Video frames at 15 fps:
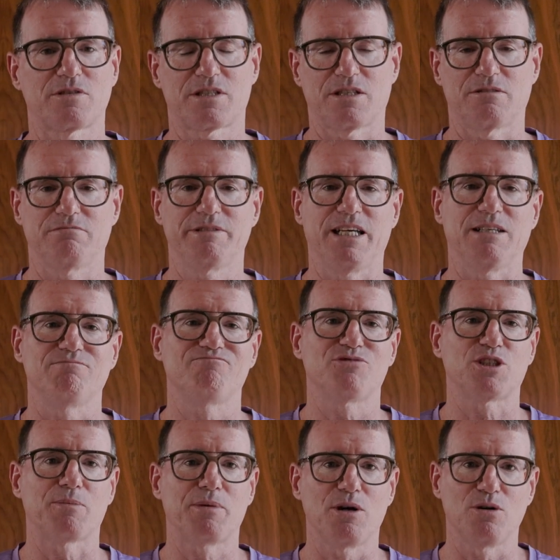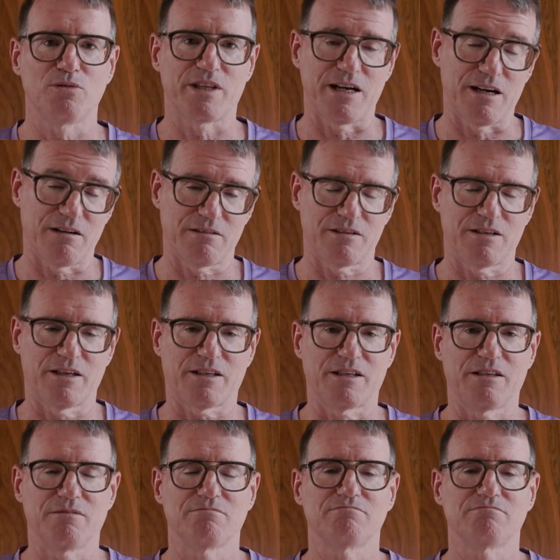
So yeah, chapeau there, Nike.